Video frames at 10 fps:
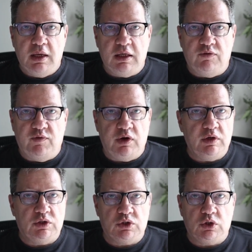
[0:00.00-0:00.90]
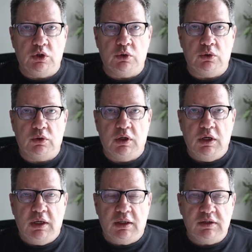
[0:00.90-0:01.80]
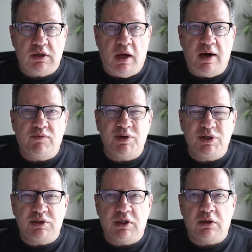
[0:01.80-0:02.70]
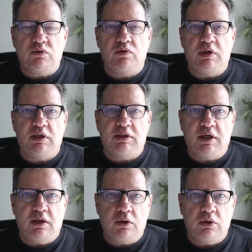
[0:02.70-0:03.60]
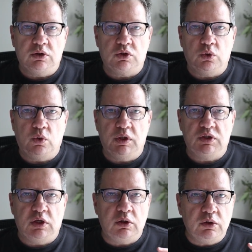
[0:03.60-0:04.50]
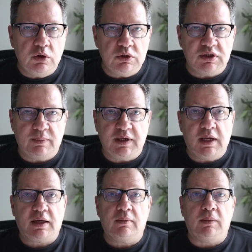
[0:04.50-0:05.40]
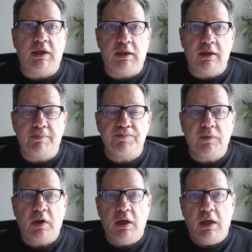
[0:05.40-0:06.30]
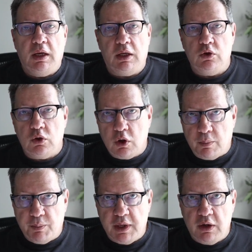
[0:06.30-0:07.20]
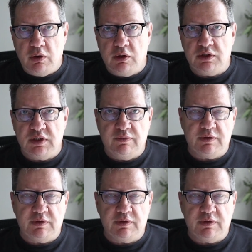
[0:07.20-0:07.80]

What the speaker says: is very skewed. And so averages don't really tell a good story. So you'll use something like a medium and you'll compare it to see